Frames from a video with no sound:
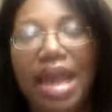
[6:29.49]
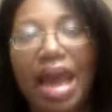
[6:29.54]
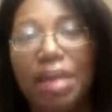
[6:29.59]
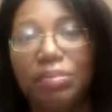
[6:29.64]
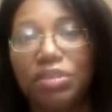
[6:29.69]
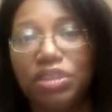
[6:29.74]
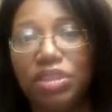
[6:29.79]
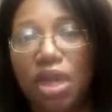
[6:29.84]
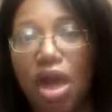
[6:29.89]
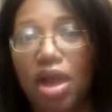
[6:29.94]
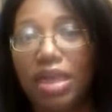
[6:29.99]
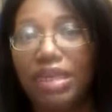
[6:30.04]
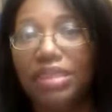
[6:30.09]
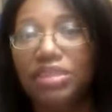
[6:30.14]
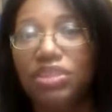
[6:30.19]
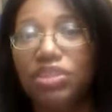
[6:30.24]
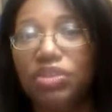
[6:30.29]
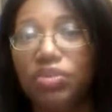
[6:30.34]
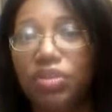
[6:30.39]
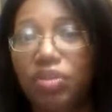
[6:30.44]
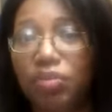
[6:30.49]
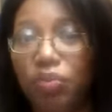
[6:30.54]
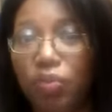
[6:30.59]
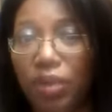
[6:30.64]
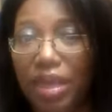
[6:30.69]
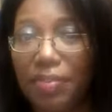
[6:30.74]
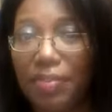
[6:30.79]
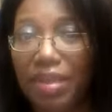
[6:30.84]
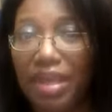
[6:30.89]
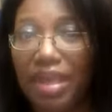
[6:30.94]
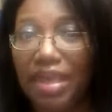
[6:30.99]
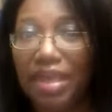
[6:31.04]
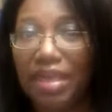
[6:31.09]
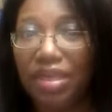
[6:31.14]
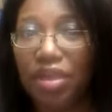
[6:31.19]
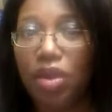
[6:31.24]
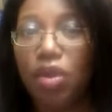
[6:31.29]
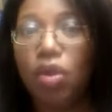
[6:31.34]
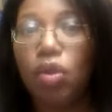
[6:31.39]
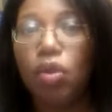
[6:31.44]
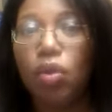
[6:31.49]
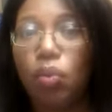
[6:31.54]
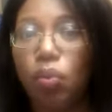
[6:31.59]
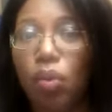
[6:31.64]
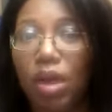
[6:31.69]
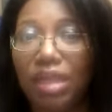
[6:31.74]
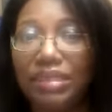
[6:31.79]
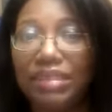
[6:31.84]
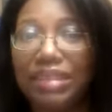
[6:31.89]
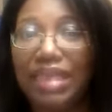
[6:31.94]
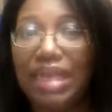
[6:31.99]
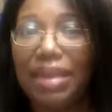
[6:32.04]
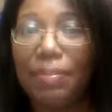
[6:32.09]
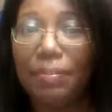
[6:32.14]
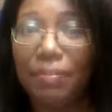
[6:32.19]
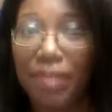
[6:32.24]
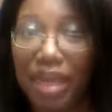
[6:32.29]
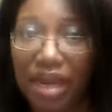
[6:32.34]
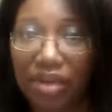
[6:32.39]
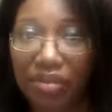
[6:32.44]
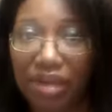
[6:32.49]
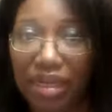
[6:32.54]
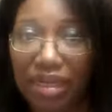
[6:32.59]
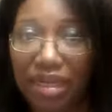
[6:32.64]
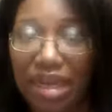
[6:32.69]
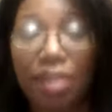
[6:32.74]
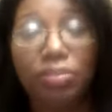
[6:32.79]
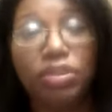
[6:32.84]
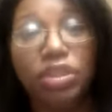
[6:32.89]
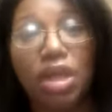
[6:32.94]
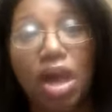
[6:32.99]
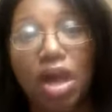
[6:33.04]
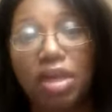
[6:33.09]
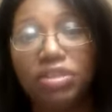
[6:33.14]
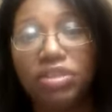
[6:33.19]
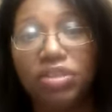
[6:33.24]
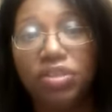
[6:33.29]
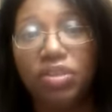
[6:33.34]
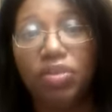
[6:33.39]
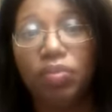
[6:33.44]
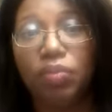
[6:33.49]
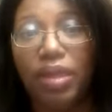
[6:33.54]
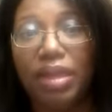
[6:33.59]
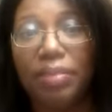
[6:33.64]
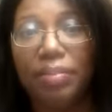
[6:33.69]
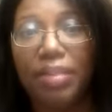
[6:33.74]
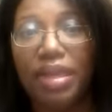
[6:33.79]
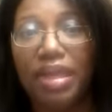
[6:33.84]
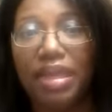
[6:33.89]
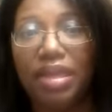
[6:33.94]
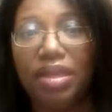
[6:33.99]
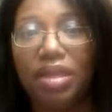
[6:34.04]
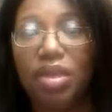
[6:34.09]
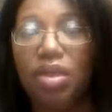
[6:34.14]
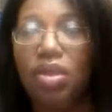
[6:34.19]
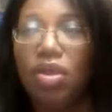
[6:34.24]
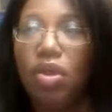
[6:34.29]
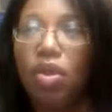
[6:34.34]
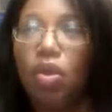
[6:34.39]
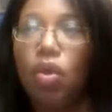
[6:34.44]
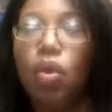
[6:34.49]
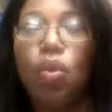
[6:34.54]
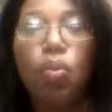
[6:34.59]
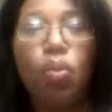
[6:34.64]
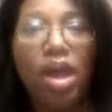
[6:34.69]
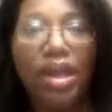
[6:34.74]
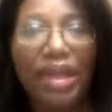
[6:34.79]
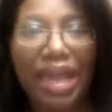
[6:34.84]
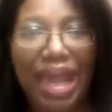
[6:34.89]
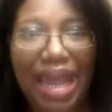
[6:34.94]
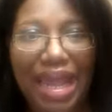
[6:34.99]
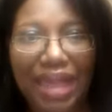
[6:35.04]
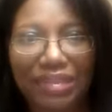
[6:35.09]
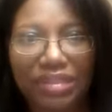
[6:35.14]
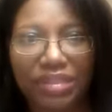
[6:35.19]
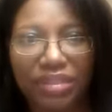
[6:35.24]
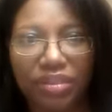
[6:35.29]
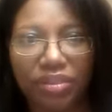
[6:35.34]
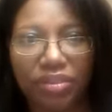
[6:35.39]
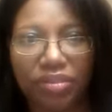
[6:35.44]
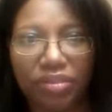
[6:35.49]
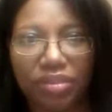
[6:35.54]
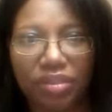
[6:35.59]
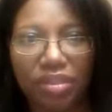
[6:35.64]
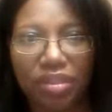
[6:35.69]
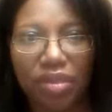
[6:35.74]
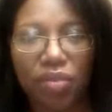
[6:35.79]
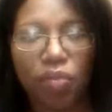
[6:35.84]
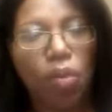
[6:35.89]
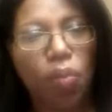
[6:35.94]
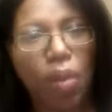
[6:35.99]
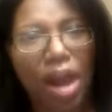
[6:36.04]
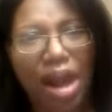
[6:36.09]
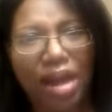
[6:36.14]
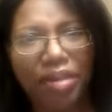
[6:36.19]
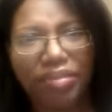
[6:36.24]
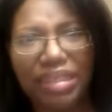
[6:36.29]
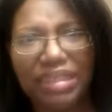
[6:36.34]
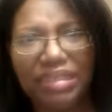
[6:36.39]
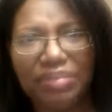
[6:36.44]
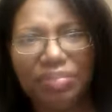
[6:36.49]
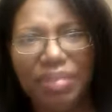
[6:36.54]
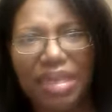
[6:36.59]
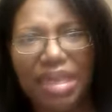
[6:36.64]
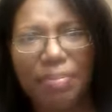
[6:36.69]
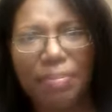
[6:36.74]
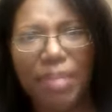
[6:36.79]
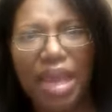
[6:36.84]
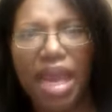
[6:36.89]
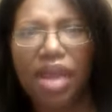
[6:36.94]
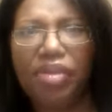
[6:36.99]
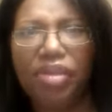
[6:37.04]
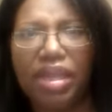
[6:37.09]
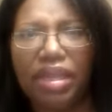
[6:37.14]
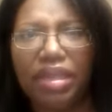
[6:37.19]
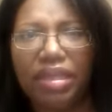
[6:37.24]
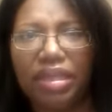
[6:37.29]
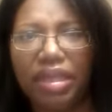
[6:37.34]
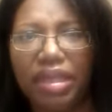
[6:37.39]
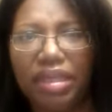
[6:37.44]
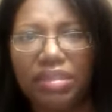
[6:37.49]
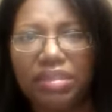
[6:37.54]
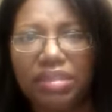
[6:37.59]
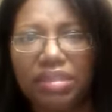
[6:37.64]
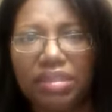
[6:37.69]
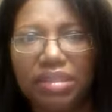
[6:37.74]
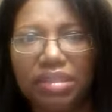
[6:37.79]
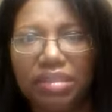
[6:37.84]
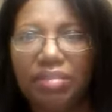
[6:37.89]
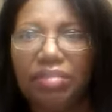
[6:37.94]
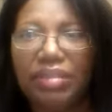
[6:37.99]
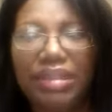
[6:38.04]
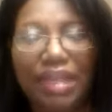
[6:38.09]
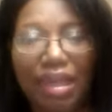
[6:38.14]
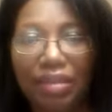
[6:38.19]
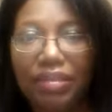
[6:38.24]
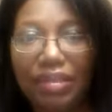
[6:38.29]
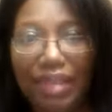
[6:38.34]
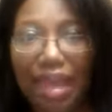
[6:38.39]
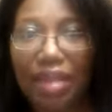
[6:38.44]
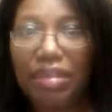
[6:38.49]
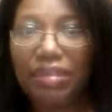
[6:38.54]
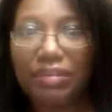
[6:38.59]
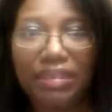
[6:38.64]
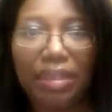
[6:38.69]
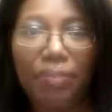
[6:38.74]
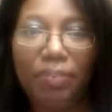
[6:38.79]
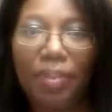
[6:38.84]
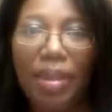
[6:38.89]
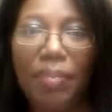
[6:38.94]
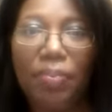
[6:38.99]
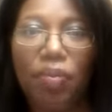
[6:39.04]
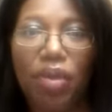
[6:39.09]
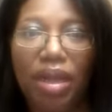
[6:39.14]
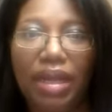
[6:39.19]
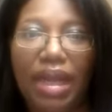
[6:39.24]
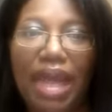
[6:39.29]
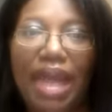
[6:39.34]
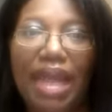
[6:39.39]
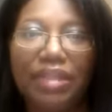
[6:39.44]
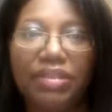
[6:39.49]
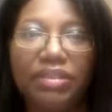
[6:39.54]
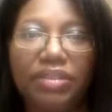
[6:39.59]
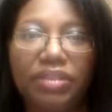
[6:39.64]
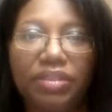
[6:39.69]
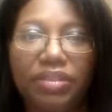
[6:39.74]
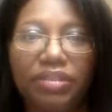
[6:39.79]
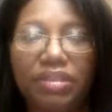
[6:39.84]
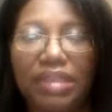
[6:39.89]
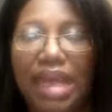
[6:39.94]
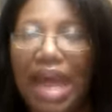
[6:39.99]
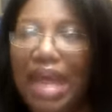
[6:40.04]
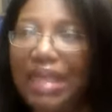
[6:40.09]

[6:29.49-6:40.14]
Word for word: I'm talking to the women who want to get married. I'm talking to the women who want answers. Well, why aren't these men marrying us? they some people want answers.